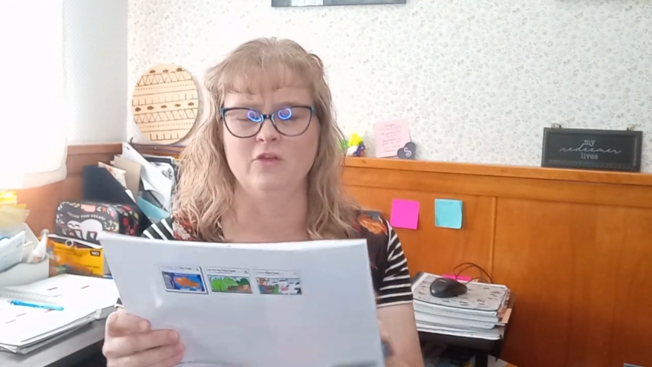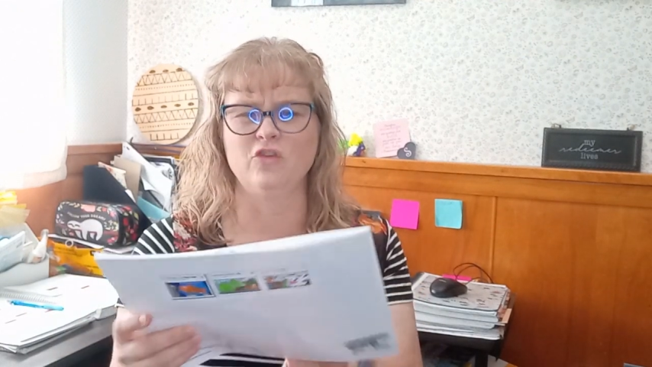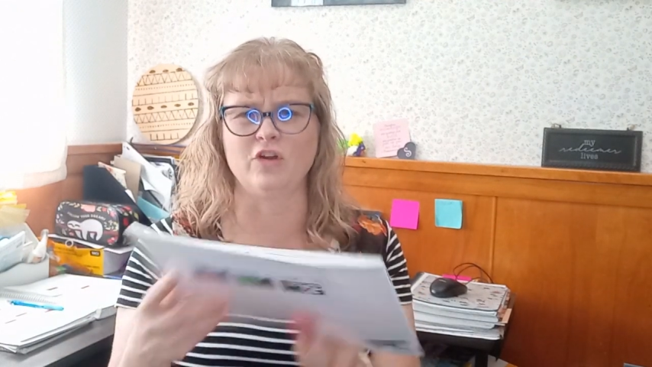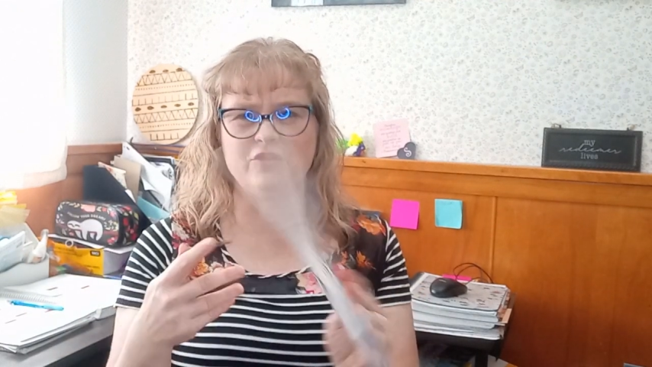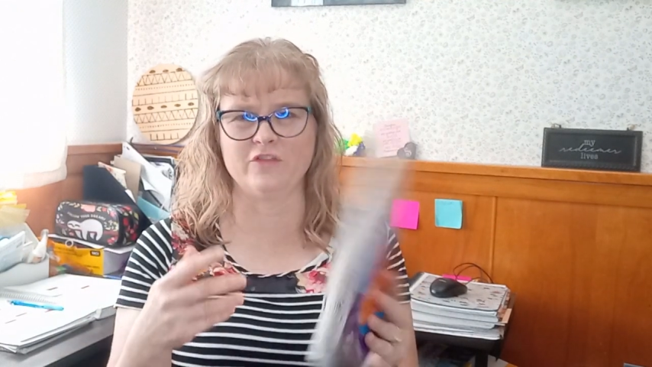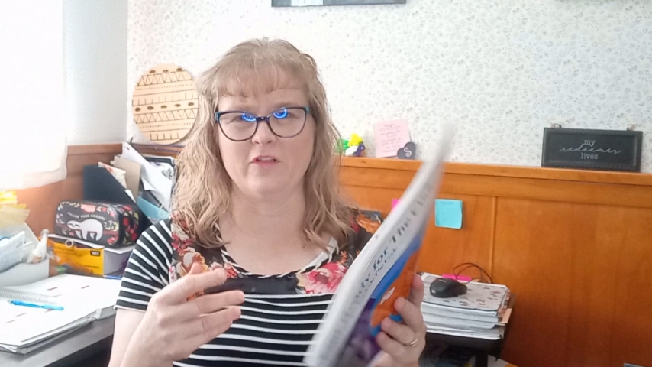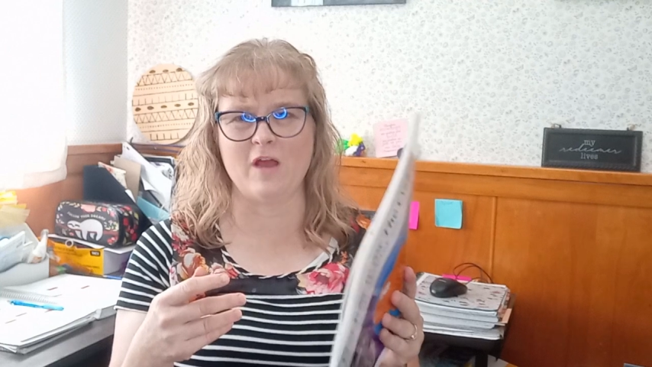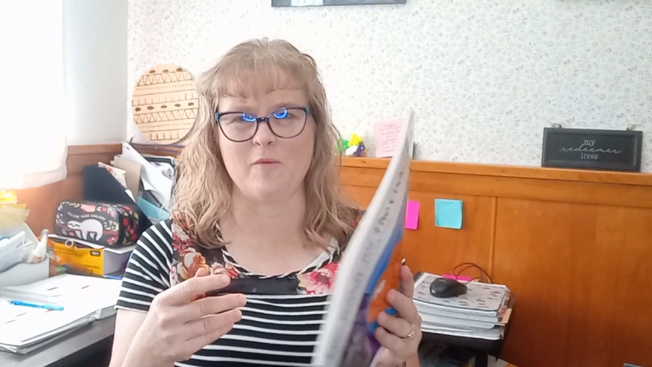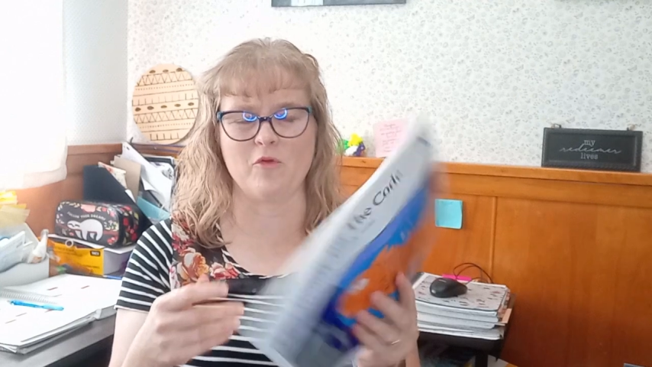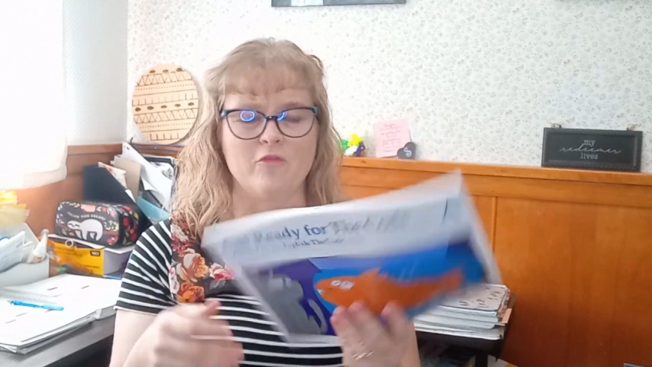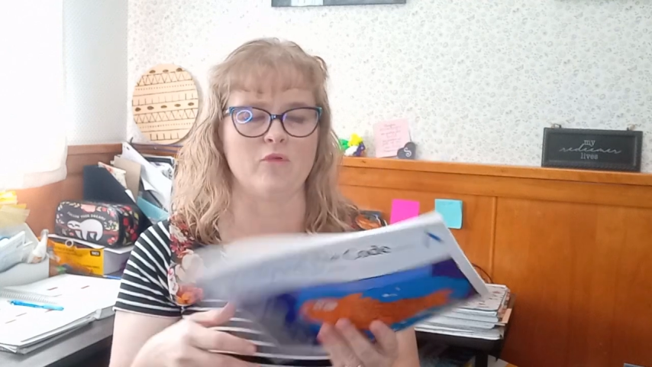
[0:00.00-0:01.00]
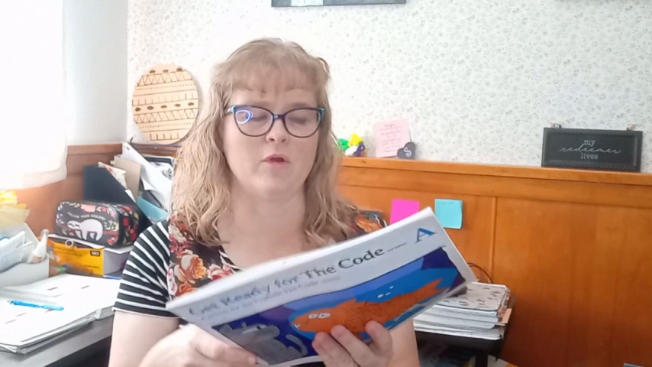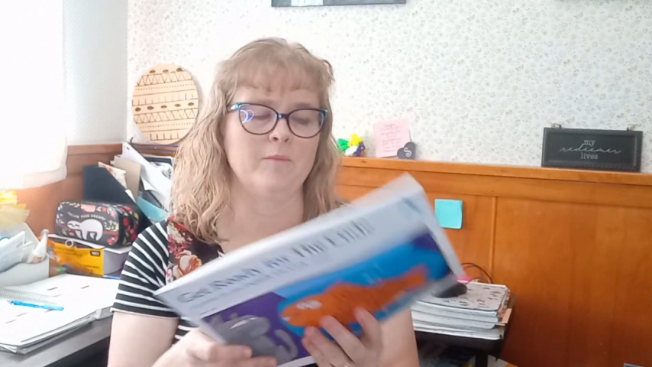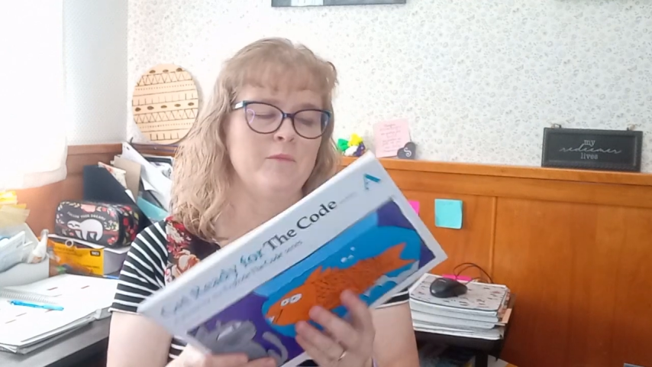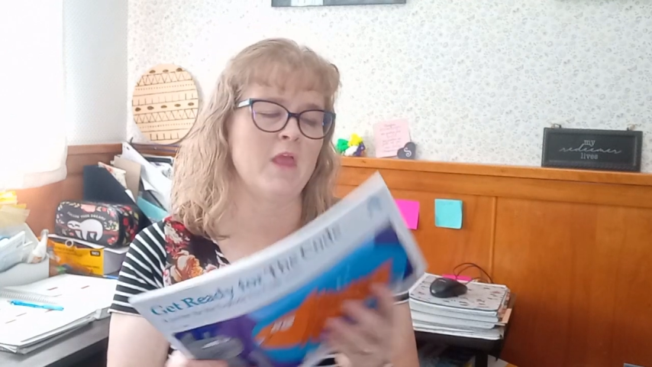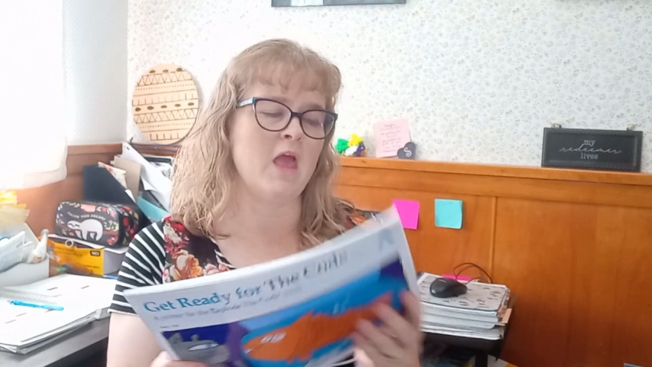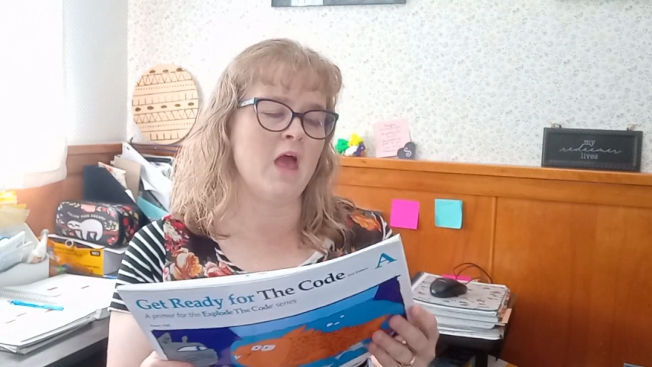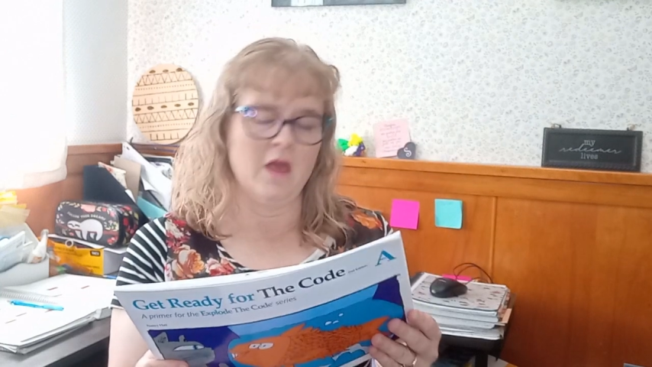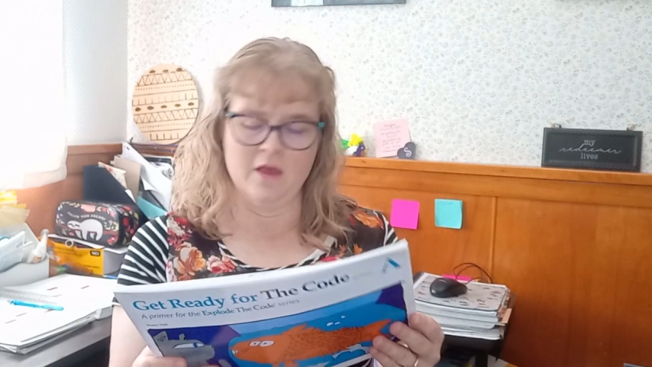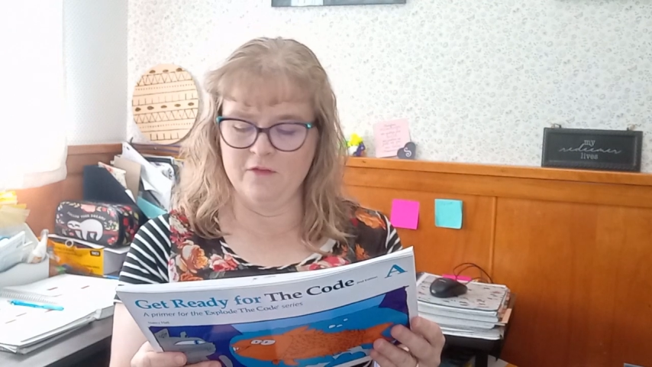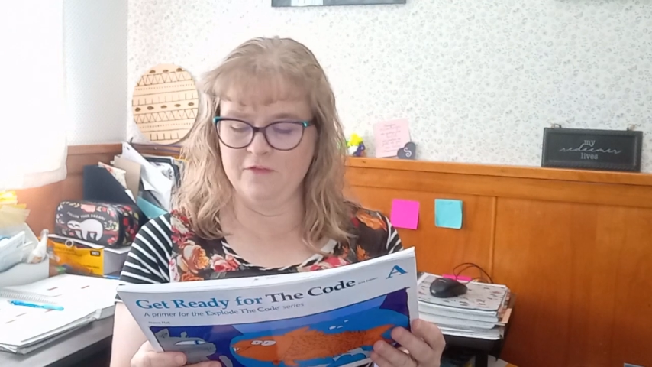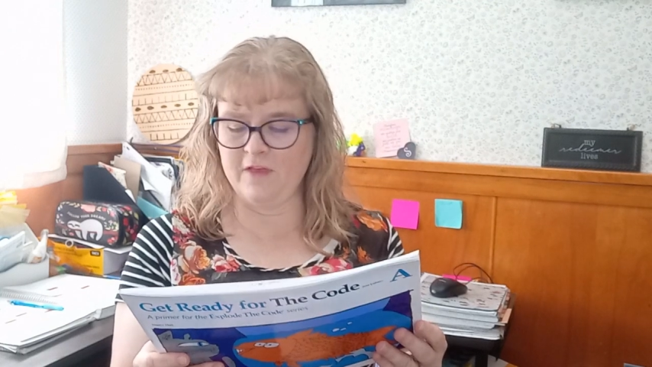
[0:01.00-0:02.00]
charges a lot more for them.
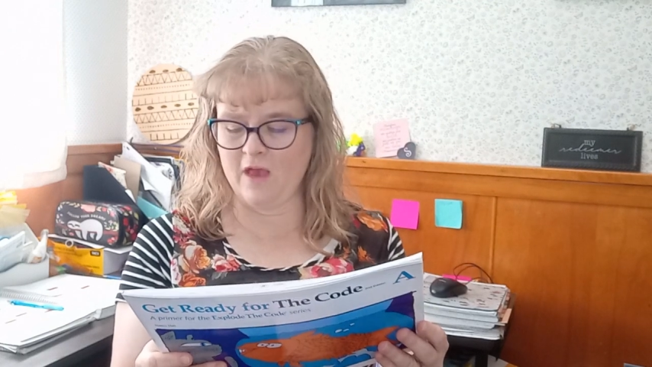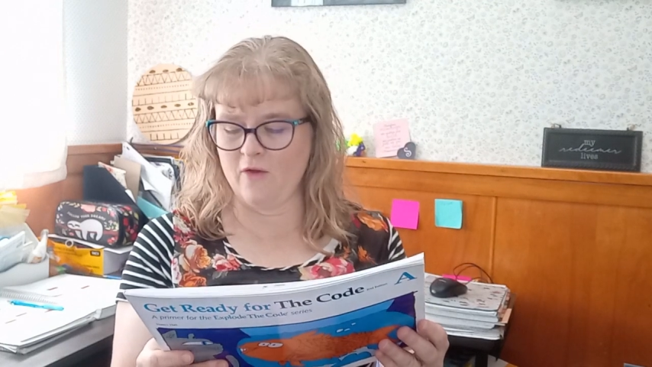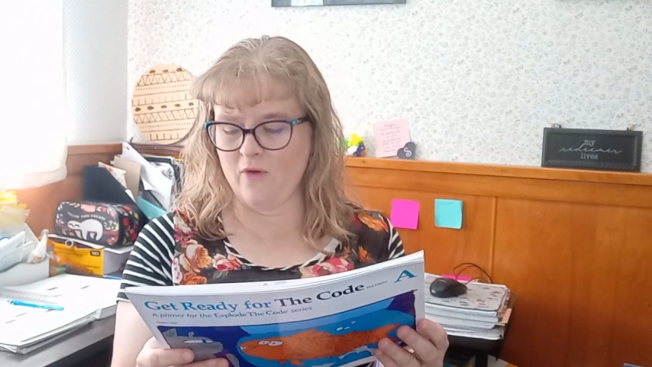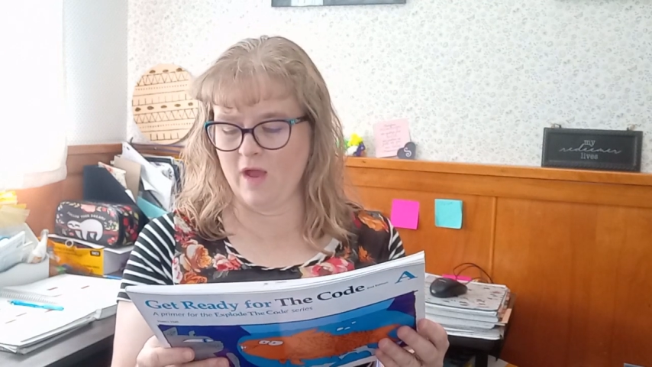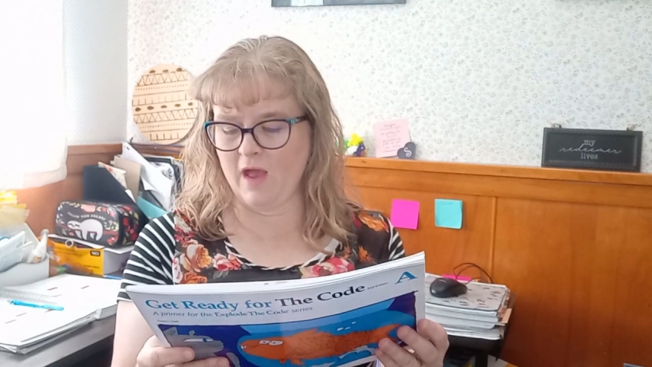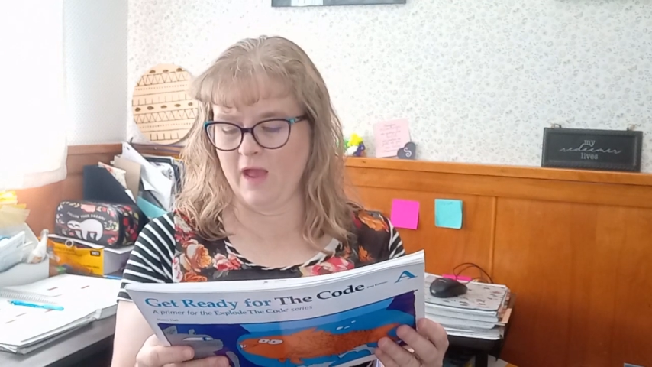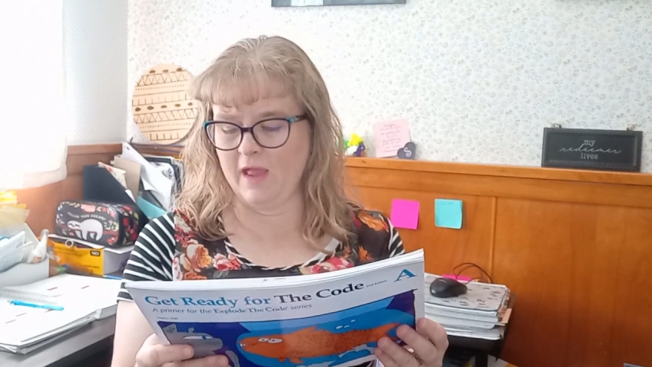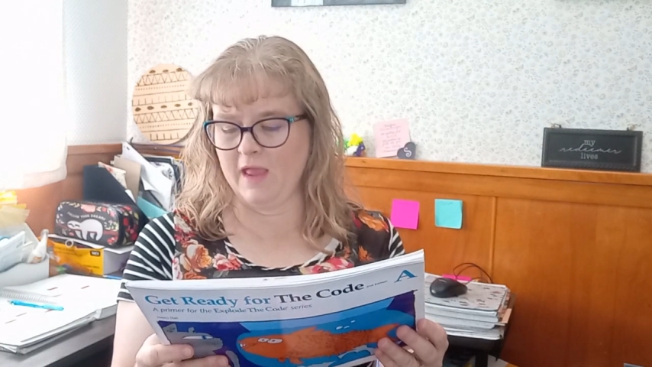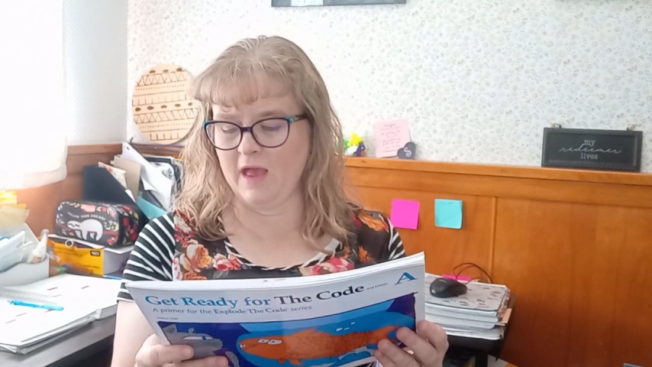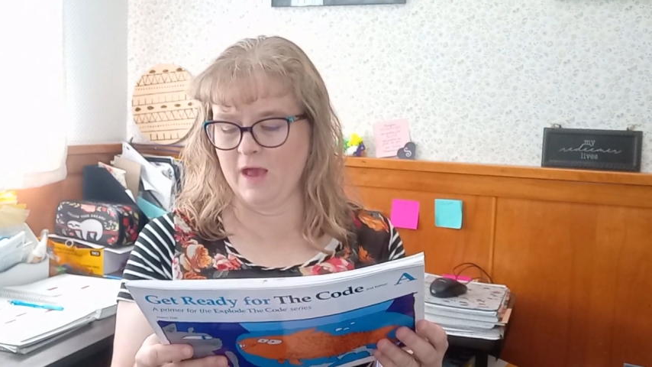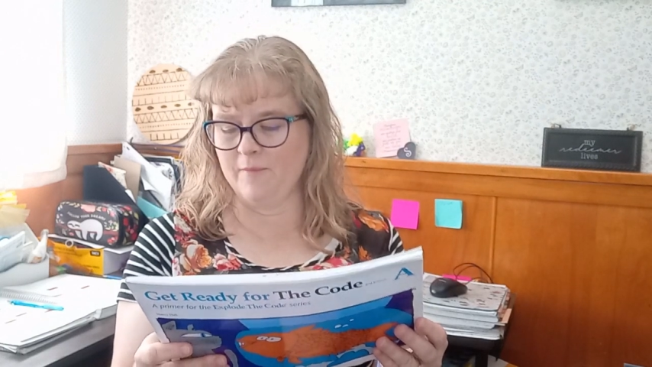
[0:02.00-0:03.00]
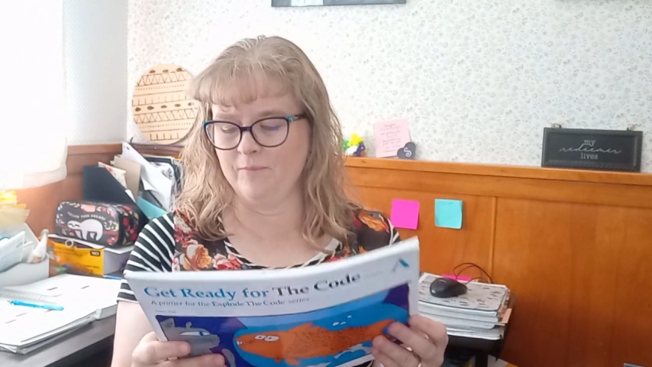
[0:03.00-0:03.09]
So I